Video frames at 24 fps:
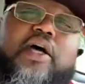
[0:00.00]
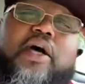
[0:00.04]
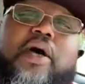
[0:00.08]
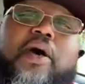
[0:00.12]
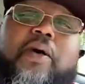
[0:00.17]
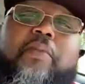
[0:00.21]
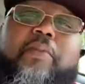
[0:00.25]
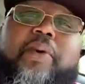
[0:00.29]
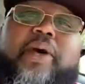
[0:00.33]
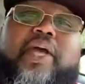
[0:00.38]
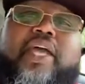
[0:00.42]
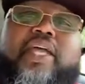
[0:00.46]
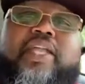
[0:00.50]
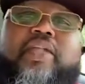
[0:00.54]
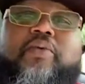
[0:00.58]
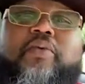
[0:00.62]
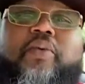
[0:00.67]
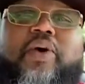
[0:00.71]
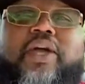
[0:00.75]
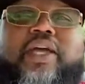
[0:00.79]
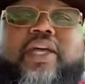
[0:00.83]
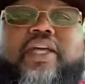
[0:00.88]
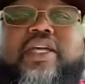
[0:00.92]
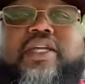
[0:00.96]
But
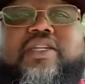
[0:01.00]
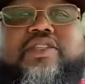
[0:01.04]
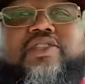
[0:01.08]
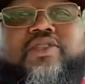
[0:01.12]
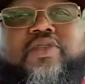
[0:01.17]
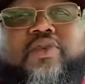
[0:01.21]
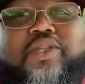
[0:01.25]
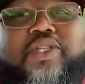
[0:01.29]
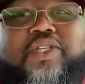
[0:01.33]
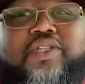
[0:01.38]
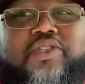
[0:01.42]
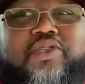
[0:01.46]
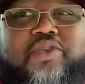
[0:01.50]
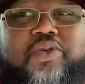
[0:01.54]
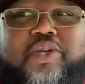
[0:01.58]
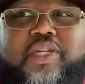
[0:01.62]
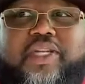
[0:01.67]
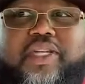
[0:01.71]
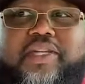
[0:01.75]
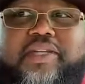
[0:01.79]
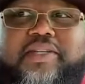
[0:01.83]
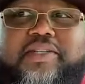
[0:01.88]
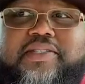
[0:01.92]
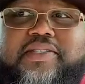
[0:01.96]
anyway, in
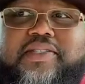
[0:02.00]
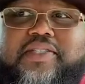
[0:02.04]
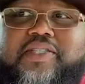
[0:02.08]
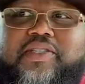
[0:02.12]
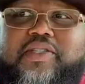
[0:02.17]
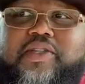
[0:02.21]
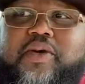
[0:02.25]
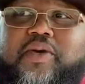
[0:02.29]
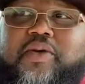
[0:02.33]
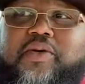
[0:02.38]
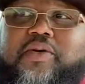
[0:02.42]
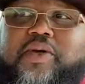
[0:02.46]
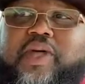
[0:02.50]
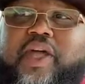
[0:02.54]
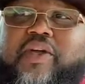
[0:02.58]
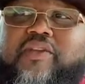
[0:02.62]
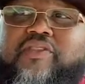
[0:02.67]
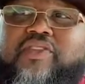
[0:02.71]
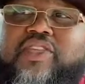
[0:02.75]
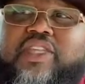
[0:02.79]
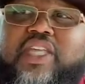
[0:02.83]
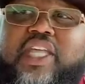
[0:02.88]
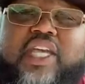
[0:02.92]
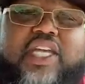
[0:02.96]
2020,
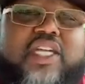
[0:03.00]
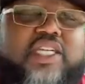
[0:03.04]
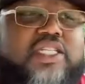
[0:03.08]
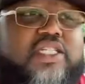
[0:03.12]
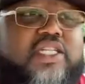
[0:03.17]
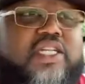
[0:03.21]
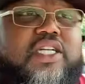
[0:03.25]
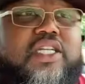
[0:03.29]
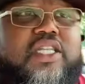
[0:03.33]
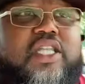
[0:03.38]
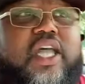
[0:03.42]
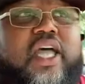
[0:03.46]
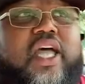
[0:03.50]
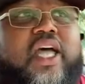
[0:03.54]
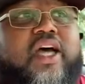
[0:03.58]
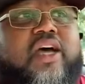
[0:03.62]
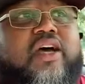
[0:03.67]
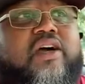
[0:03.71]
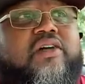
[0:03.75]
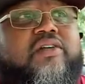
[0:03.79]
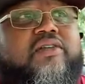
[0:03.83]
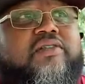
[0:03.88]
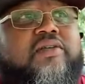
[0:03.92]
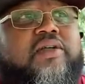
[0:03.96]
everything shut
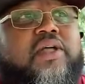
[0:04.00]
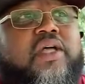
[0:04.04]
down.